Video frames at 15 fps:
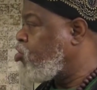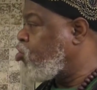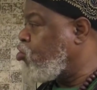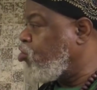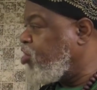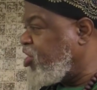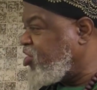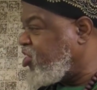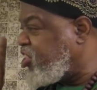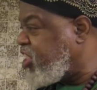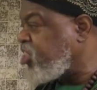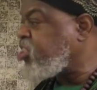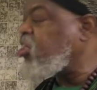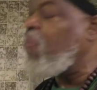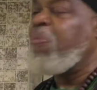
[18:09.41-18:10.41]
to the
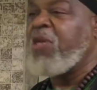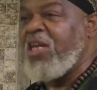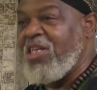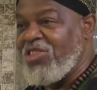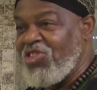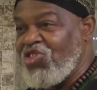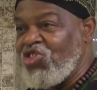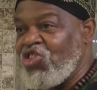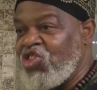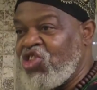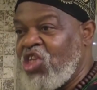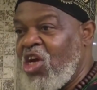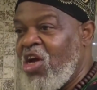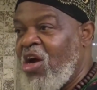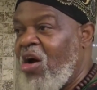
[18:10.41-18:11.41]

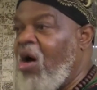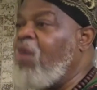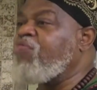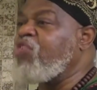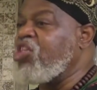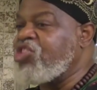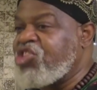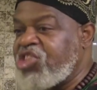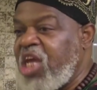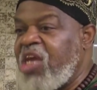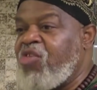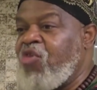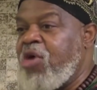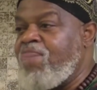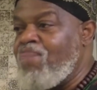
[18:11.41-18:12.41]
disciplines of the
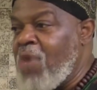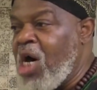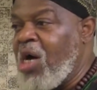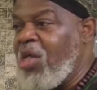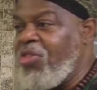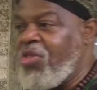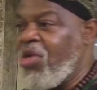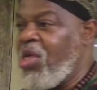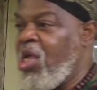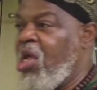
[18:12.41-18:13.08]
sacred month,